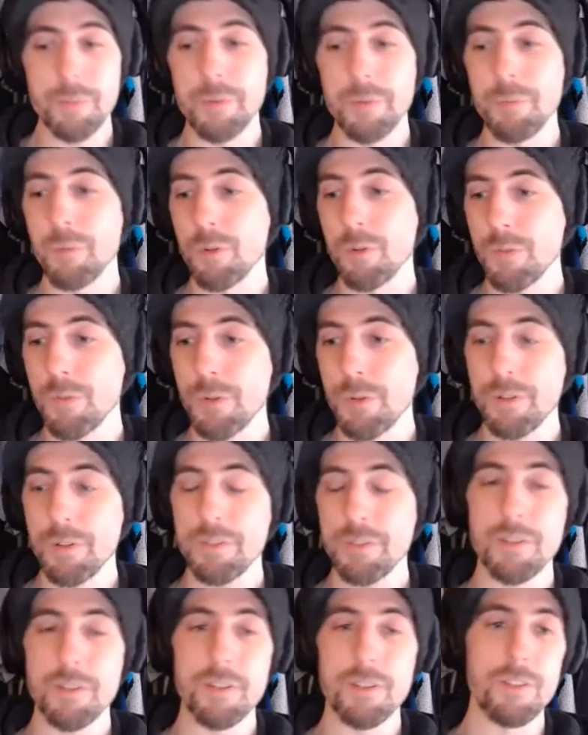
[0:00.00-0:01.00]
but more
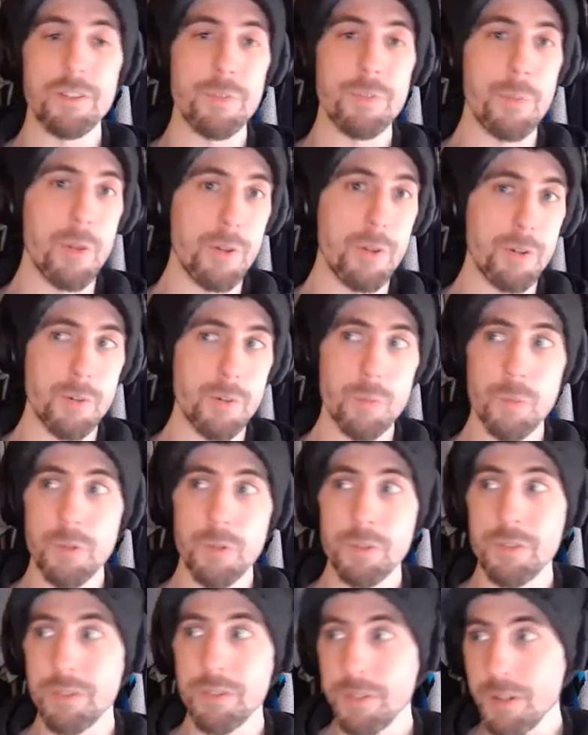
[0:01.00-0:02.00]
focused on smaller
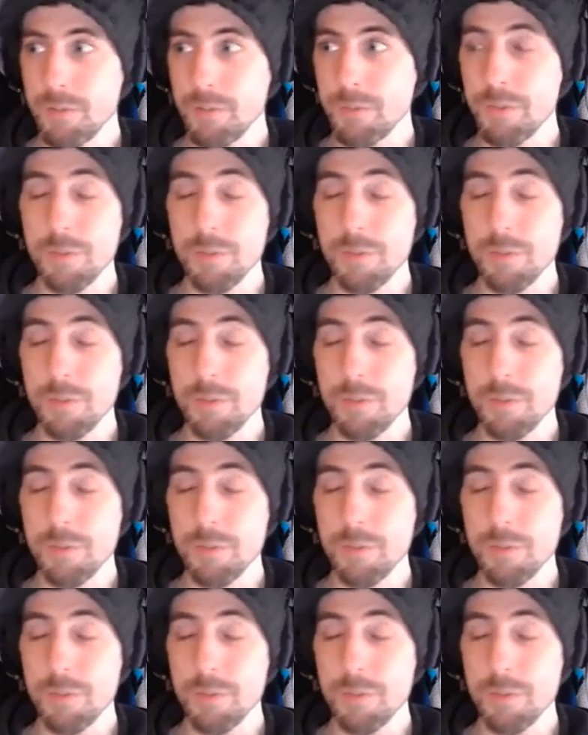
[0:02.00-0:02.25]
world stuff